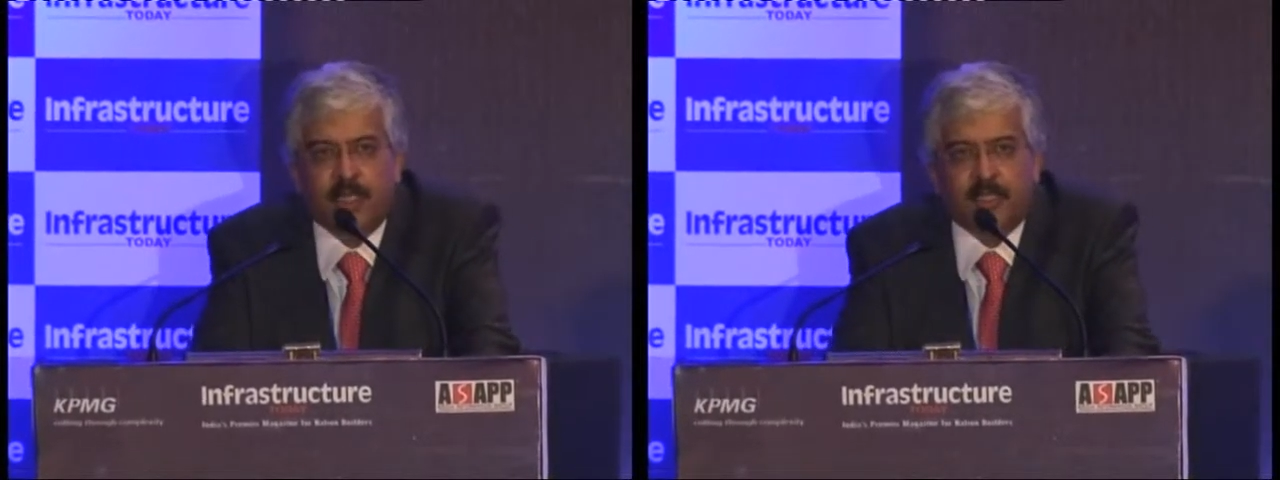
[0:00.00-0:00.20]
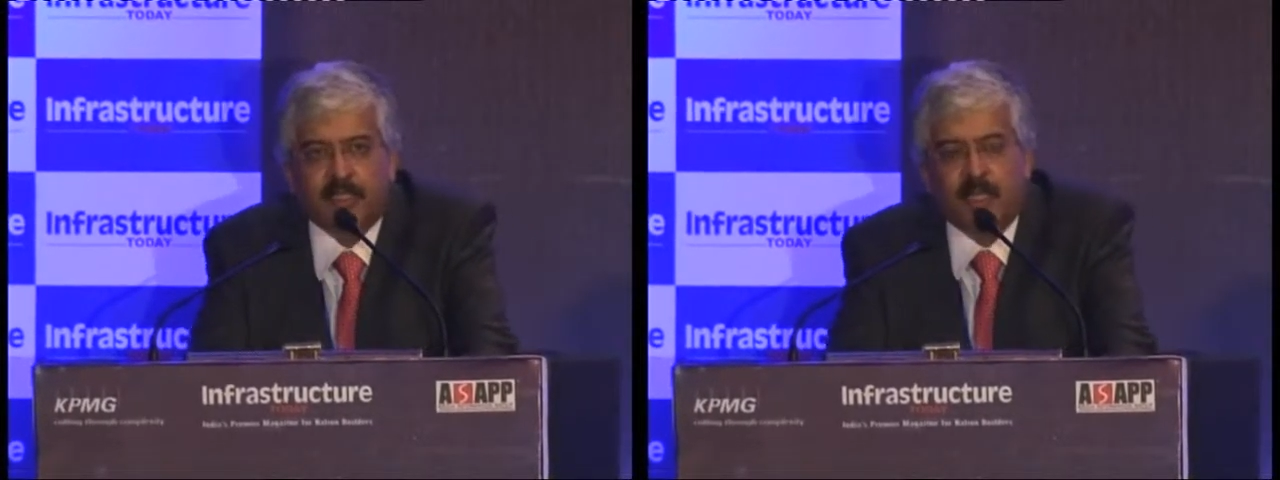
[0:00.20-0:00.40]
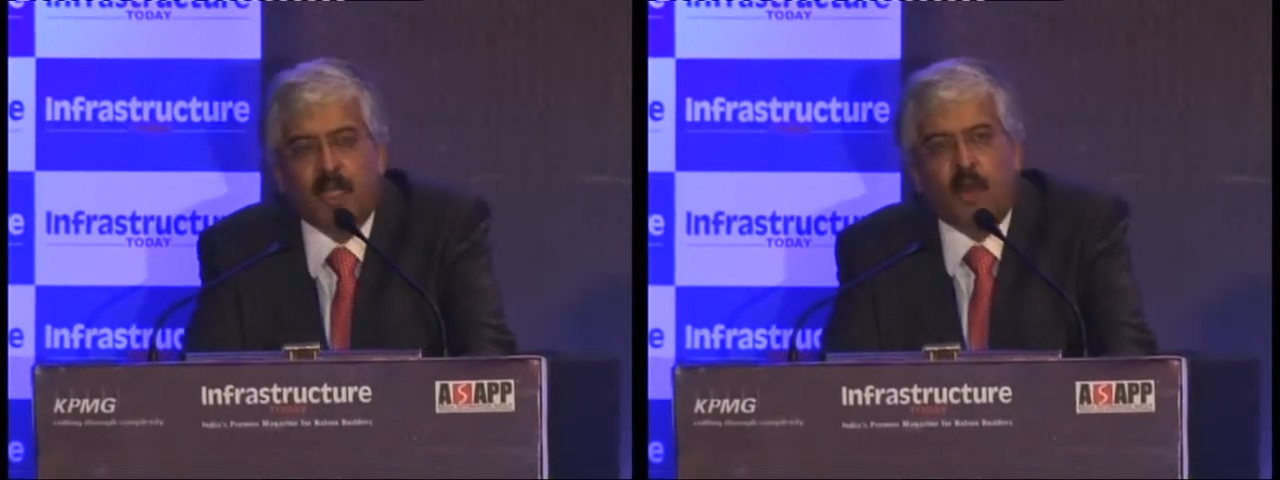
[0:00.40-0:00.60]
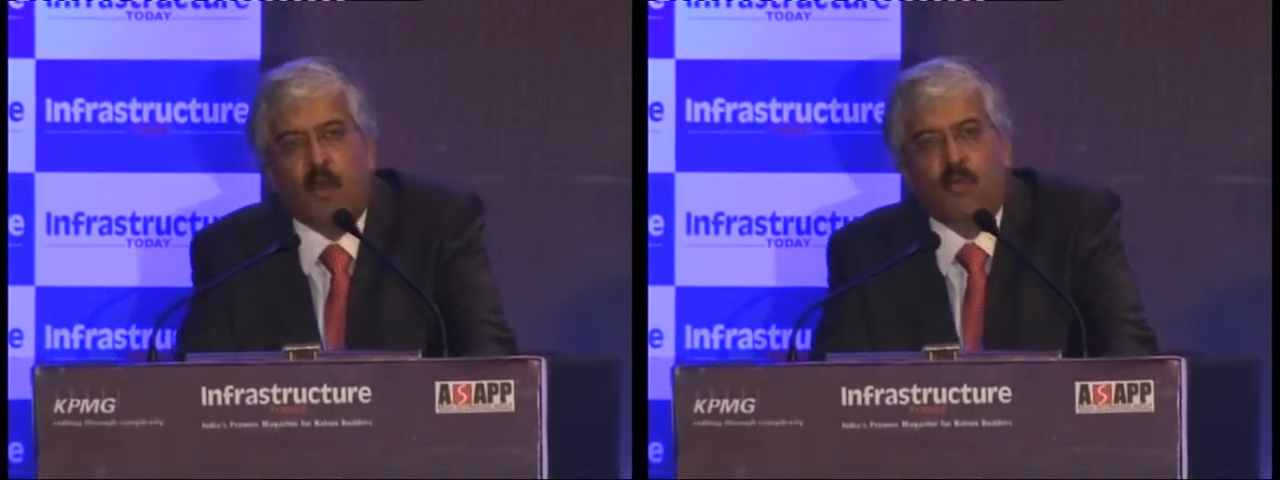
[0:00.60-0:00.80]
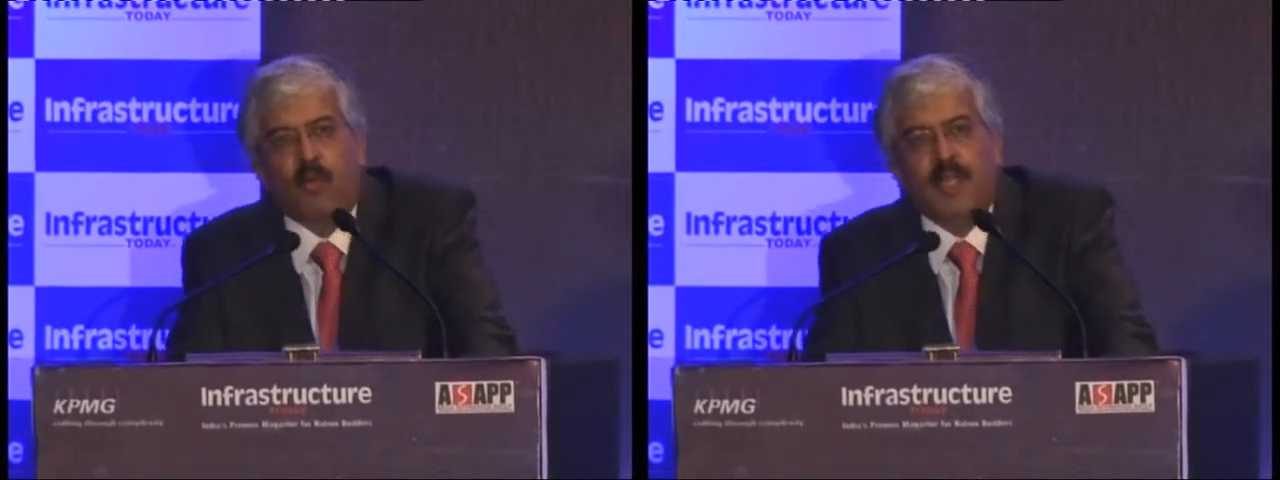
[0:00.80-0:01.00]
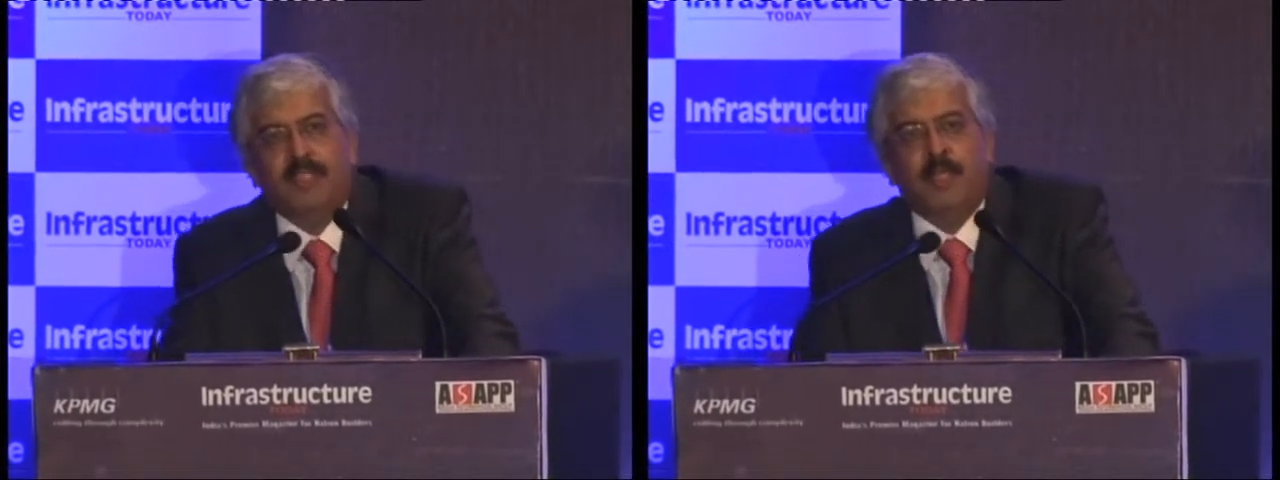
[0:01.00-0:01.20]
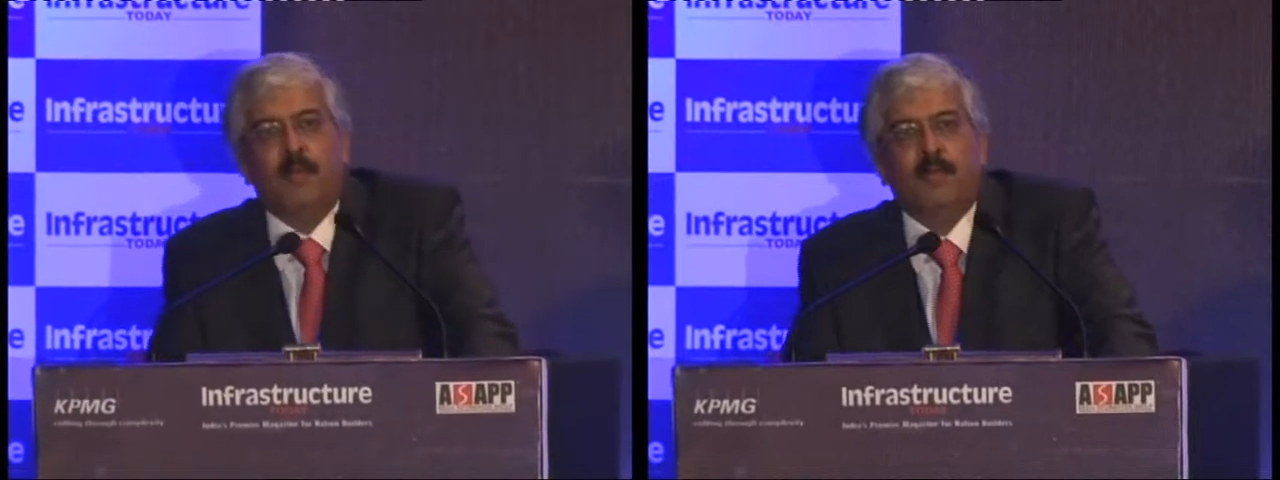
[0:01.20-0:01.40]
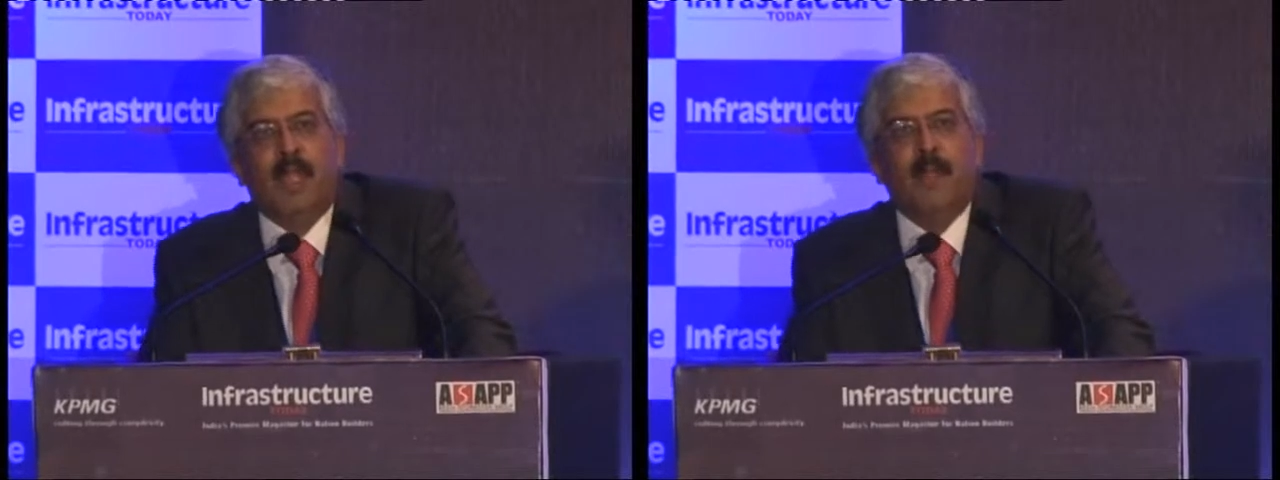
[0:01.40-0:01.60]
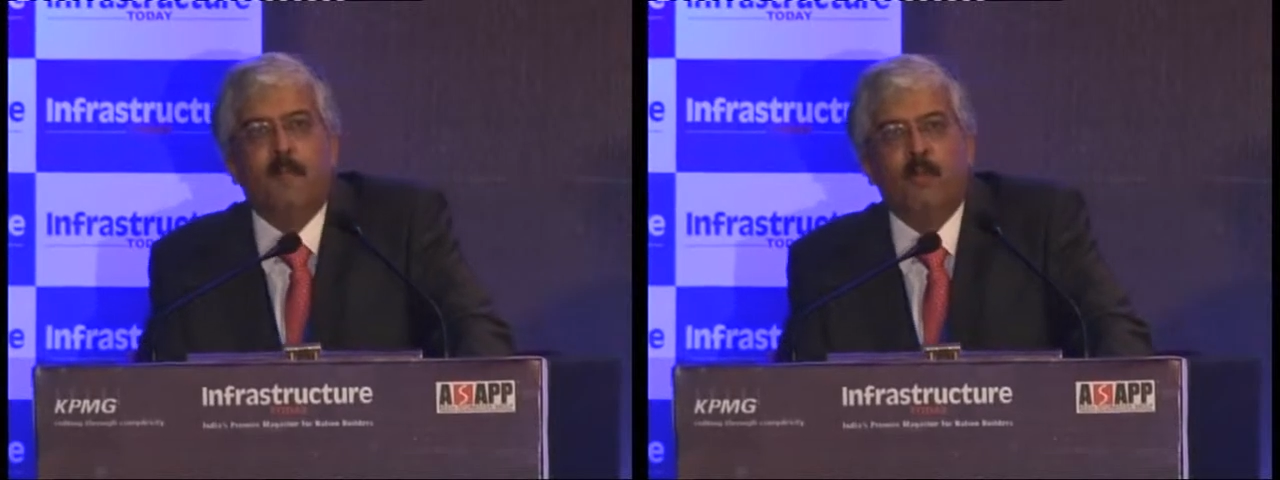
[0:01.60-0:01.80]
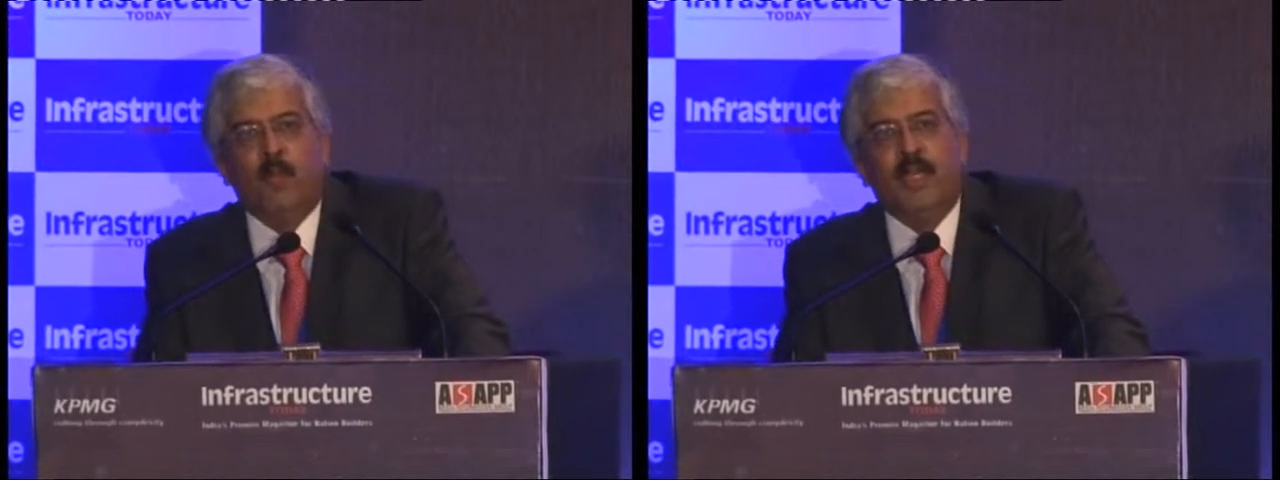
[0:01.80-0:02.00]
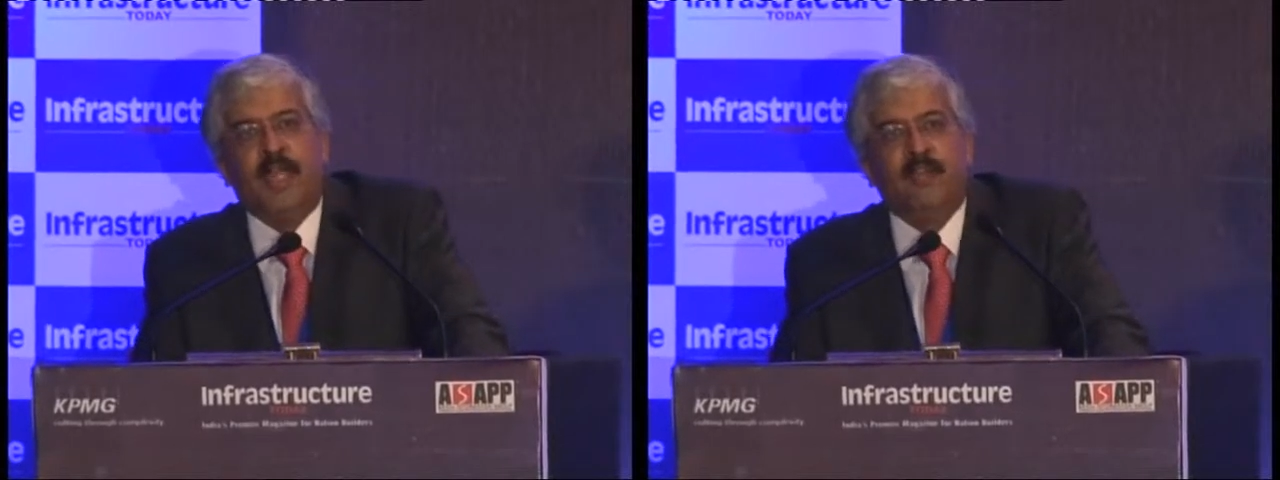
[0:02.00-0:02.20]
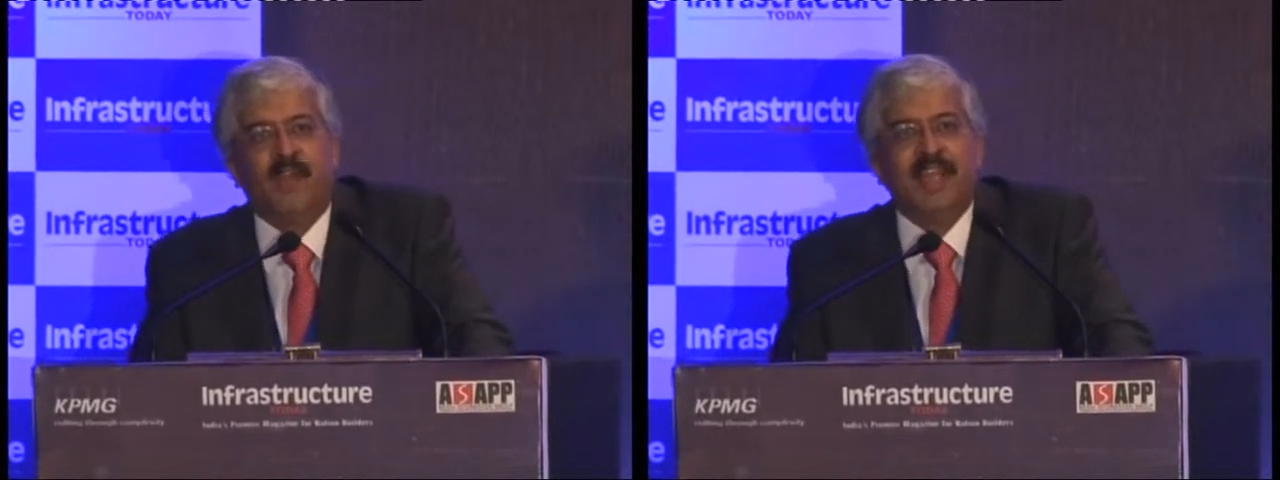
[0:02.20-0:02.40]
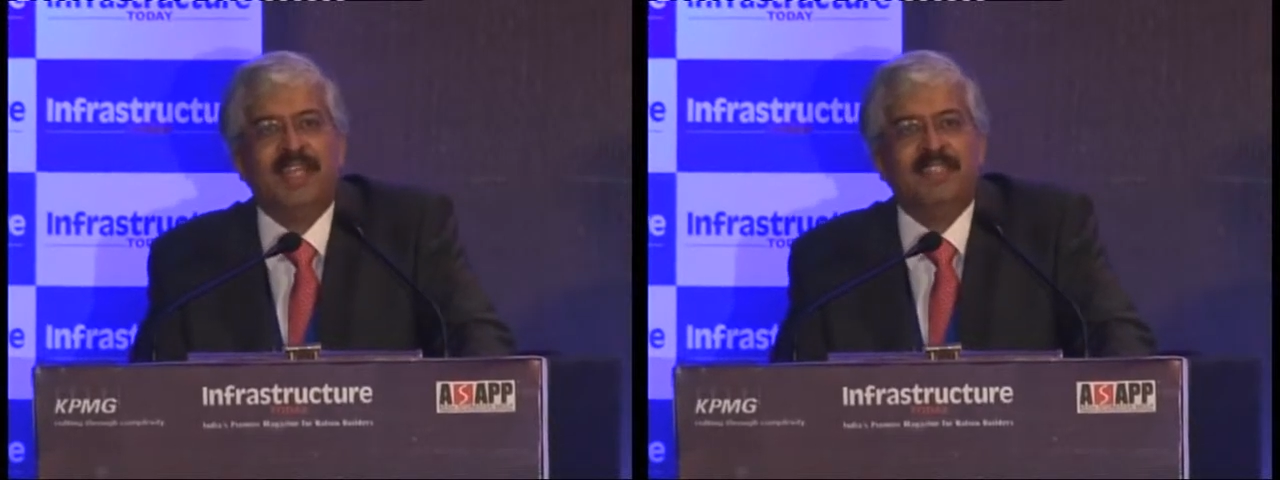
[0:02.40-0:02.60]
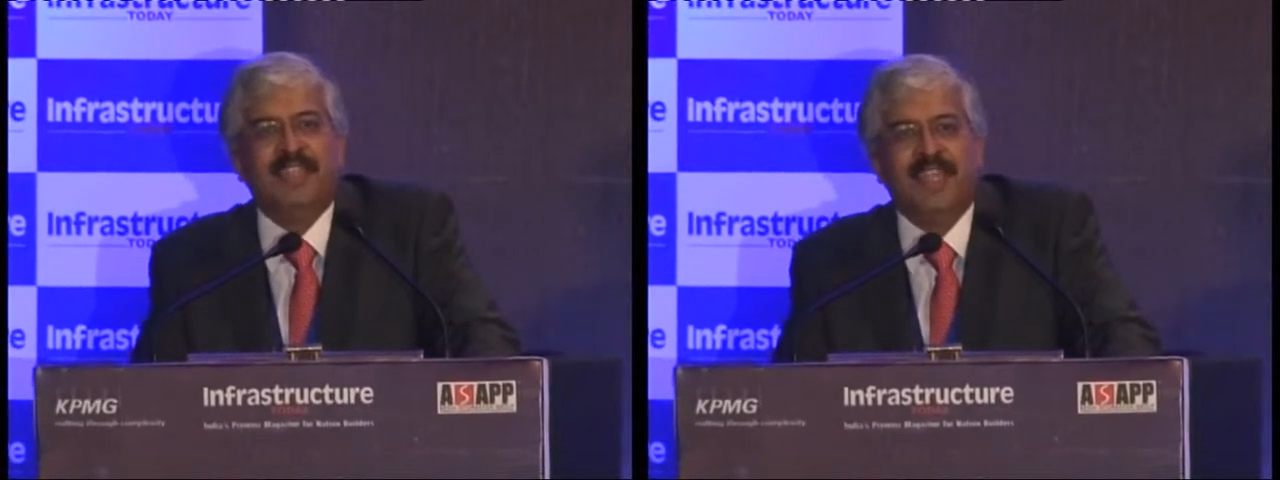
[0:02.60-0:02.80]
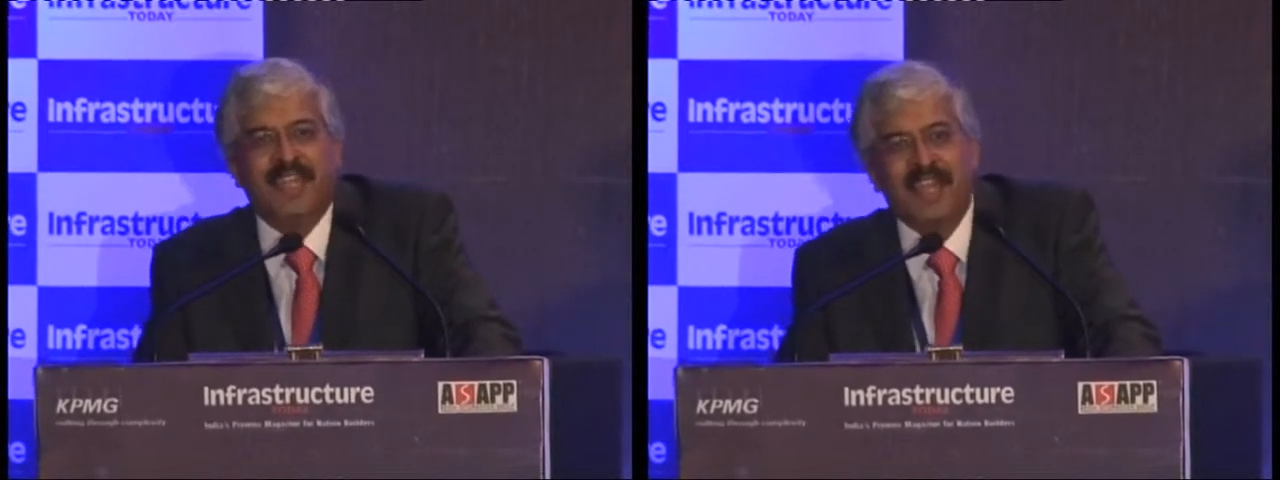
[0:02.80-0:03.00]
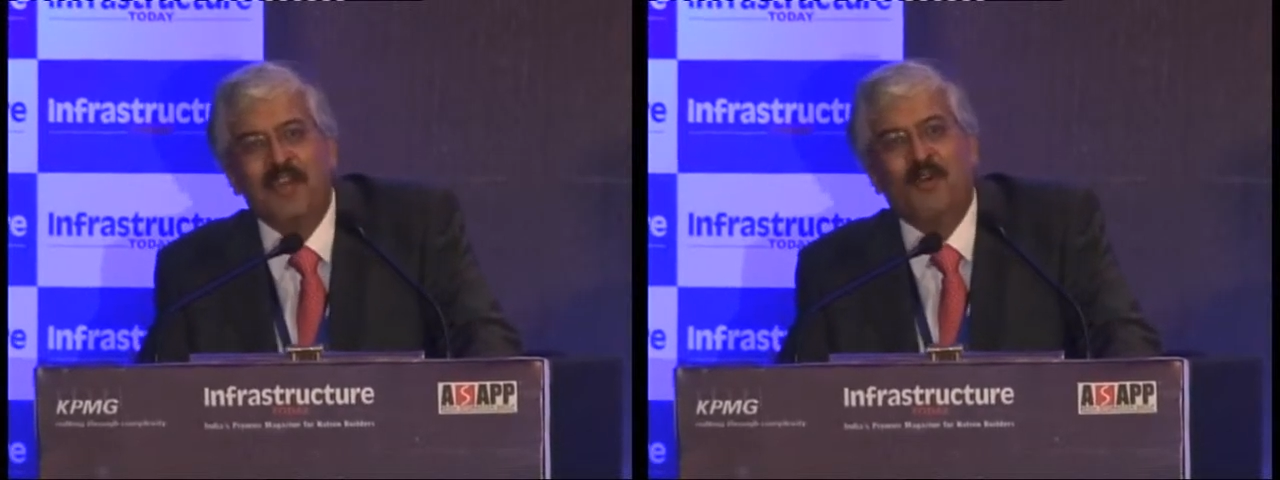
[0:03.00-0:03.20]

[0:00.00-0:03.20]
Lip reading: which hopefully some of them will get financing